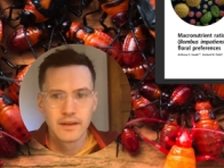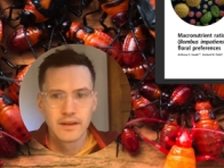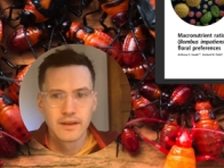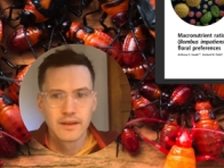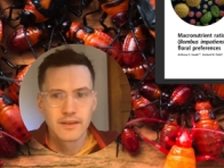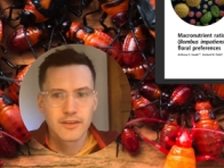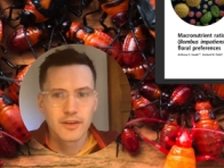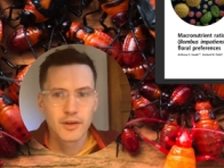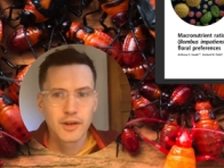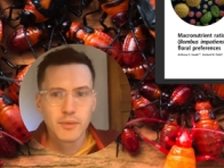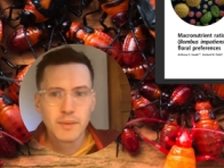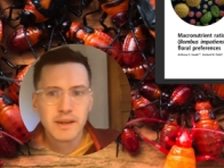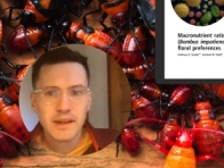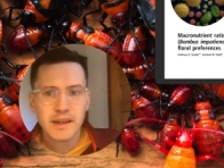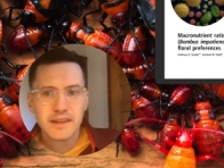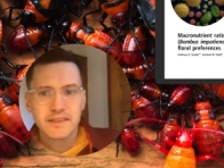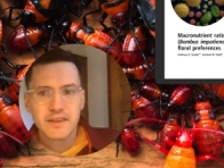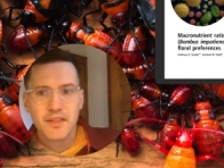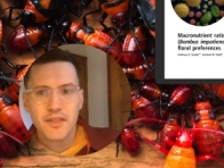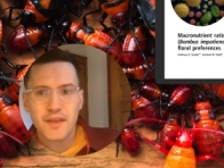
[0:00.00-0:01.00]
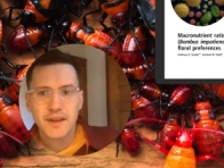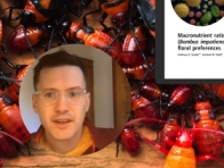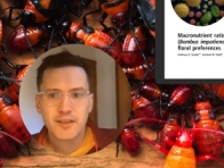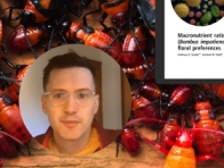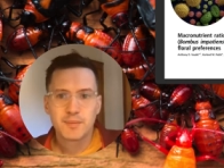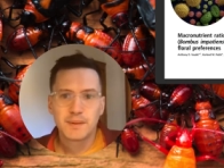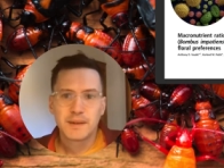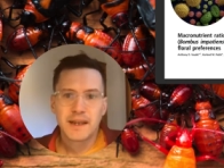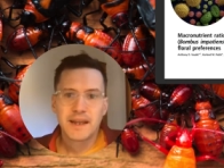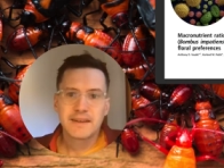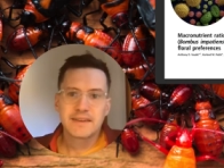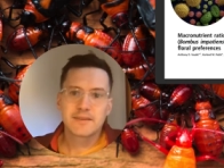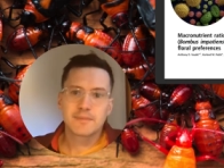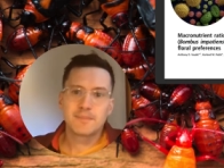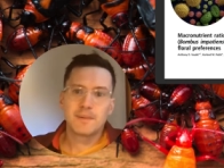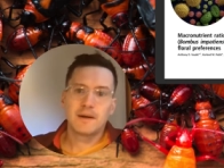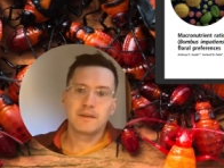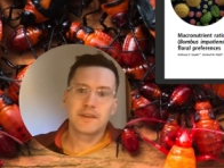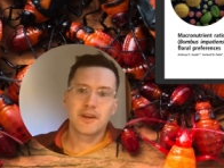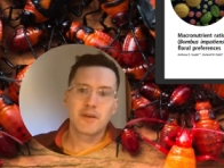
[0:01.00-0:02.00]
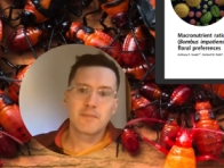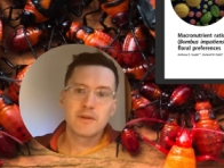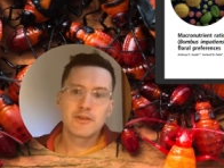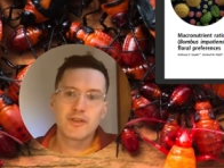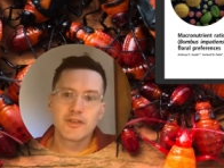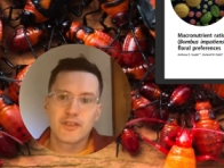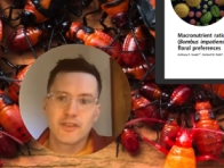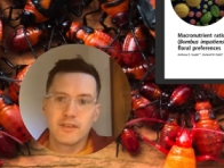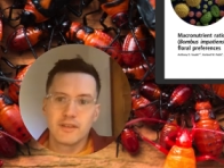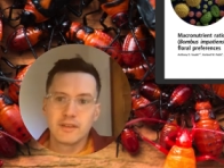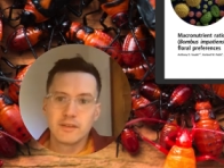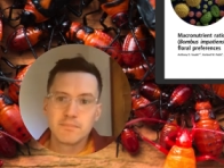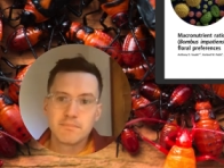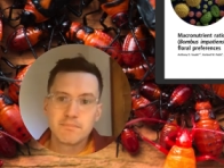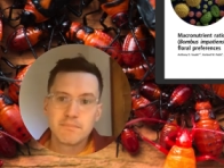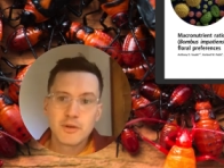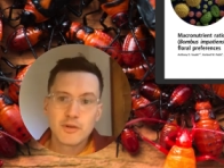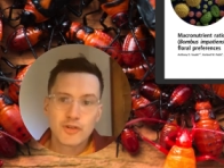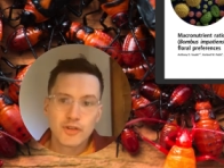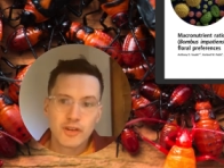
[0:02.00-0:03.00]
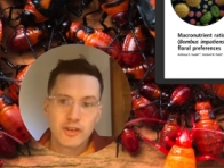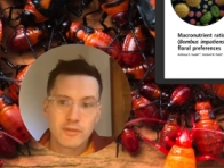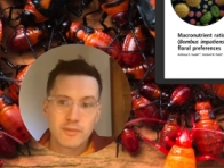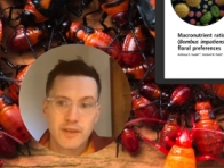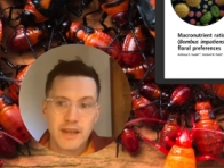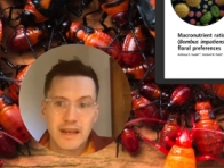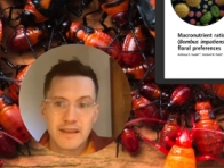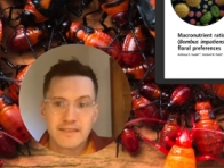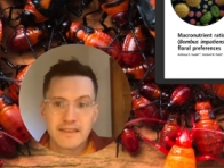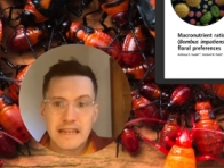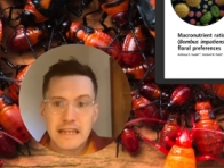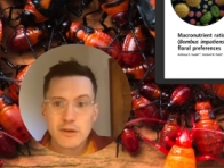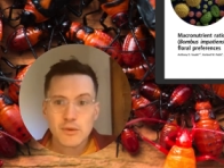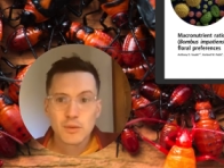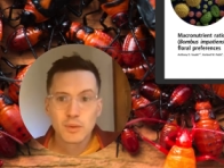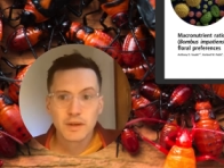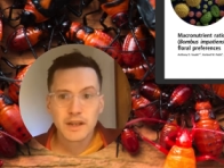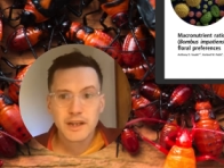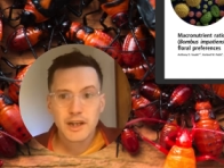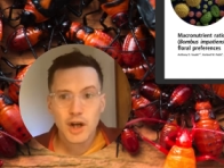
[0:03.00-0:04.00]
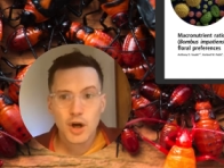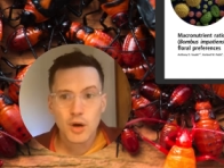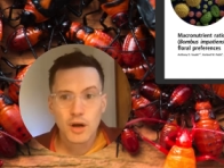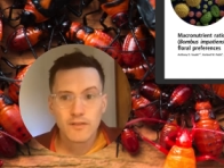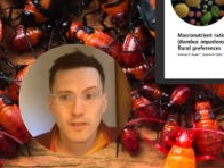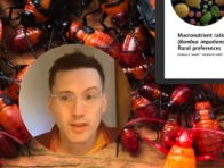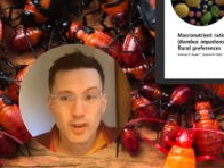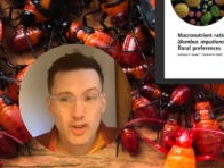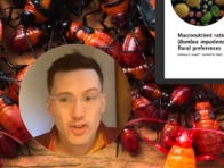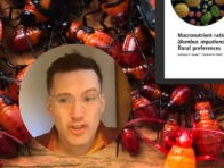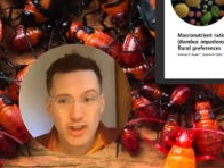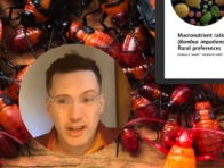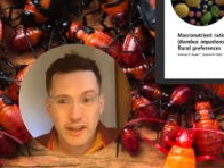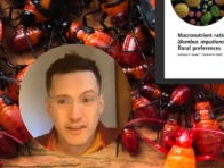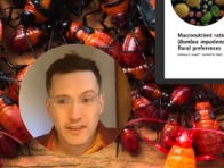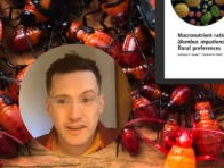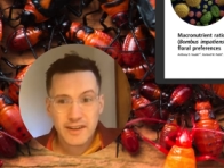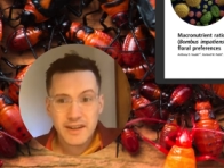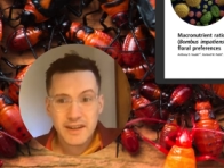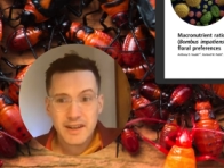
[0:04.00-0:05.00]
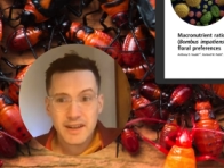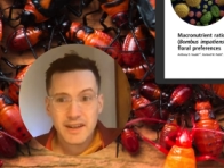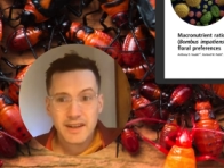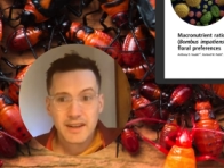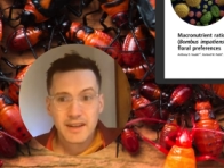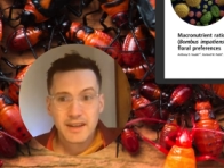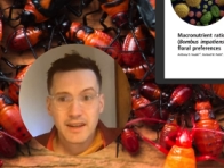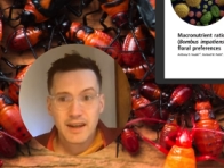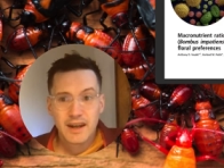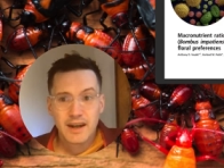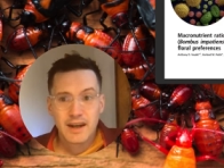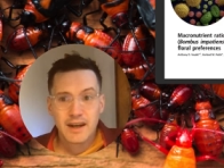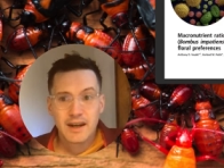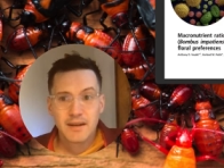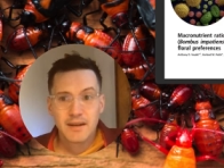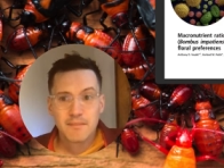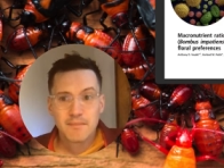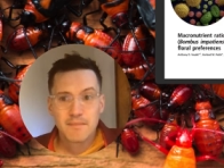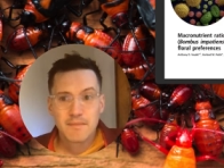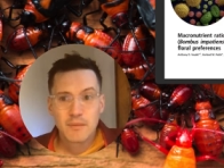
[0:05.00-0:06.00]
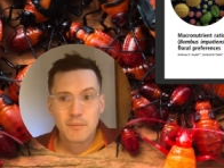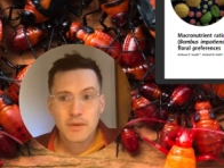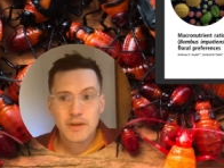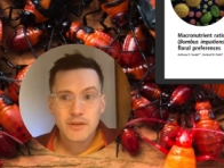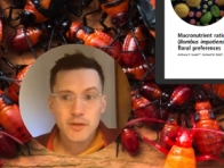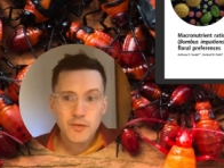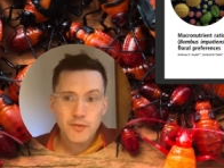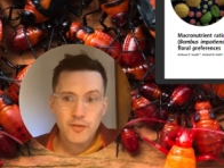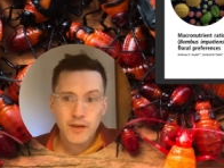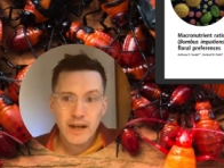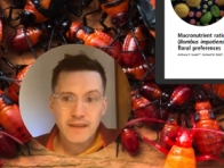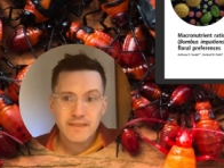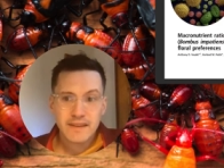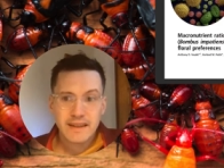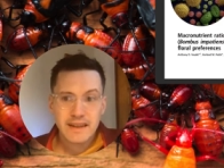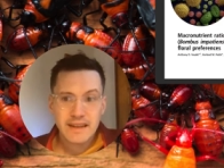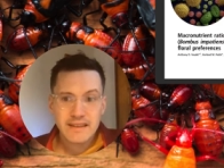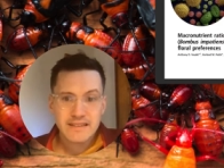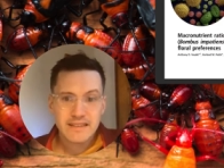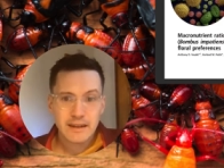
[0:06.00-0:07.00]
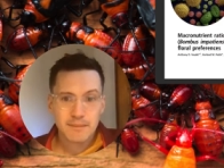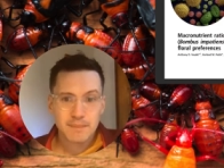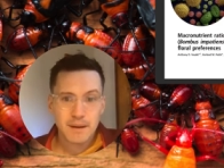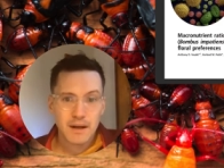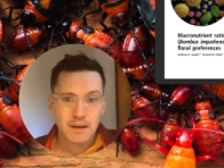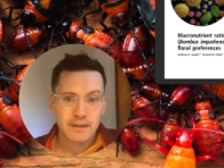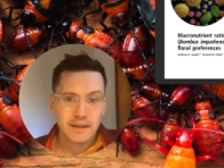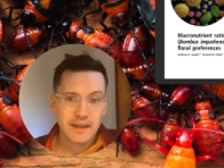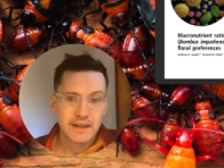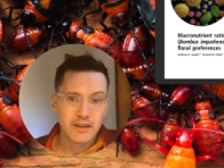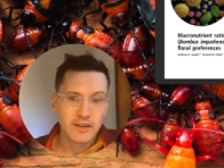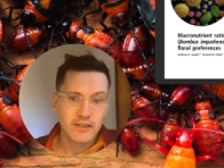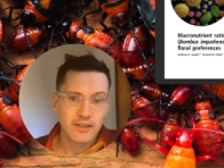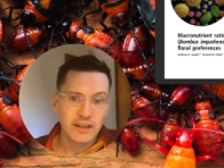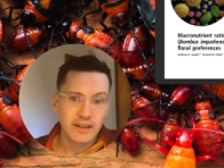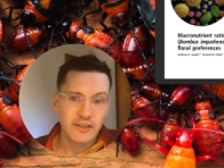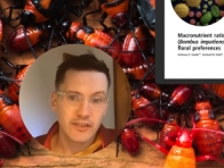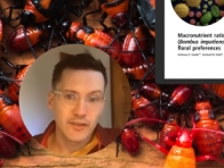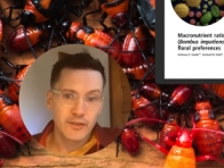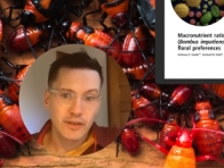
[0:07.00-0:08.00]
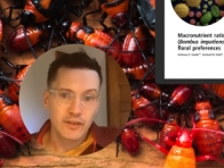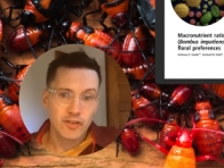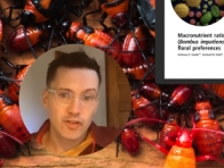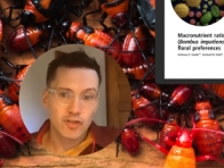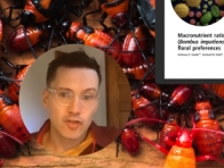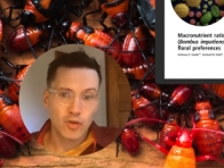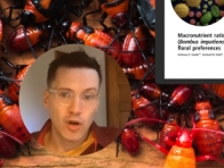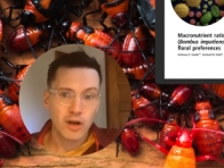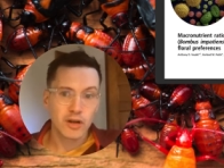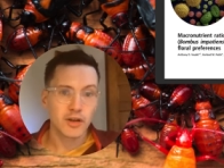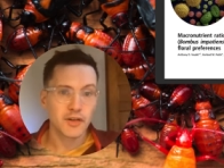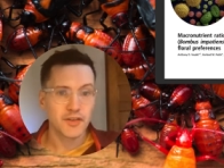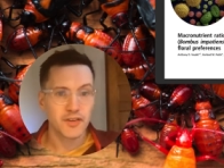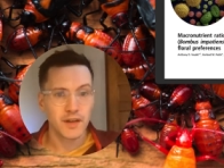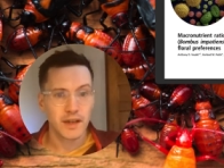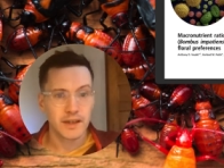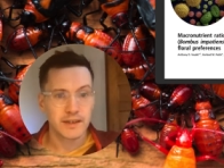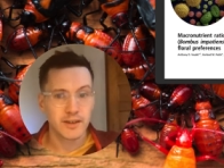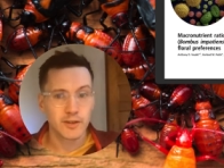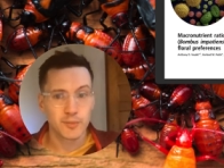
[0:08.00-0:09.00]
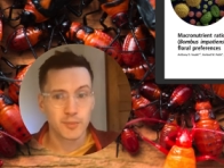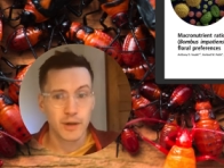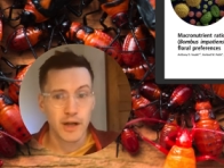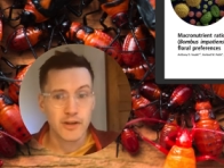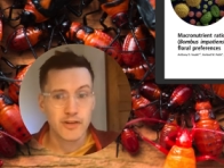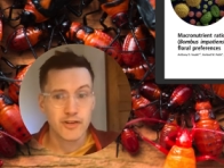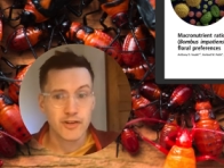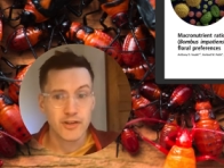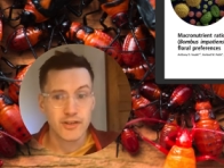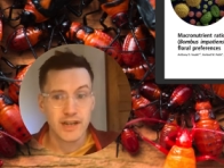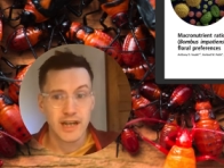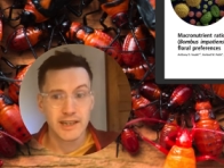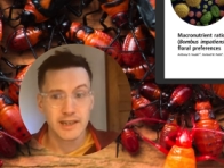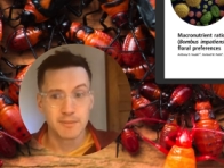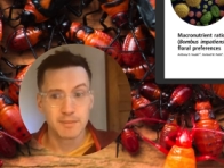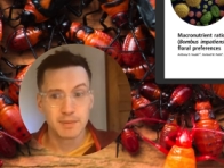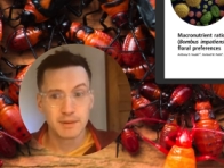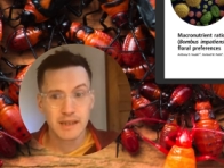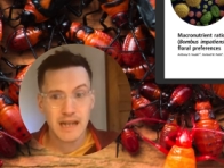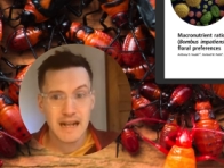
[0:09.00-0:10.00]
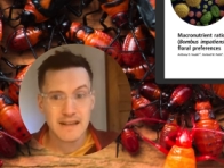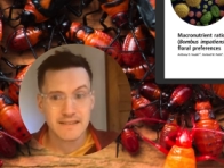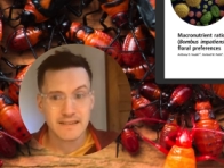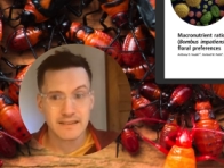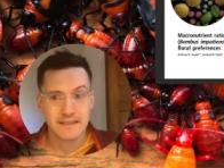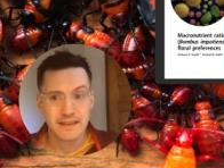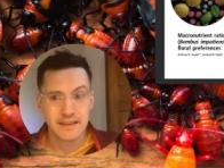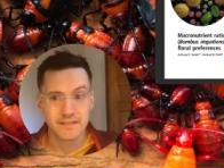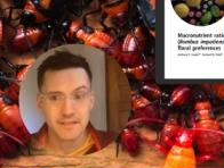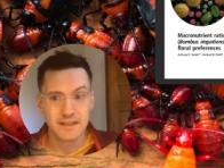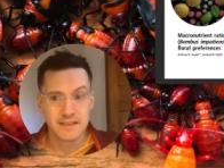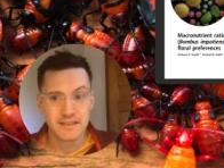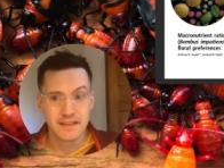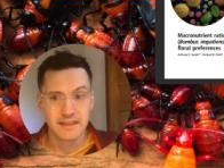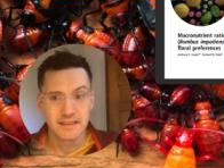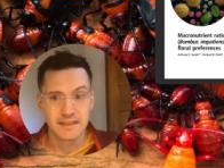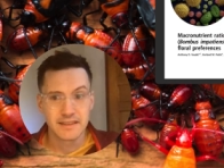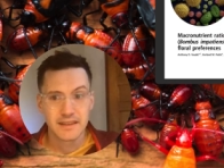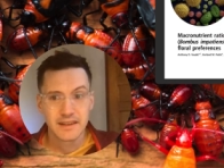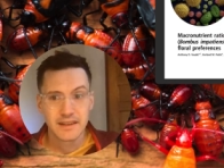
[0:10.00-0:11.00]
So although we like to think of plant pollinator mutualisms as equally coevolutionary, um, we do find that insect pollinators exert stronger selective pressures on the plants that they visit.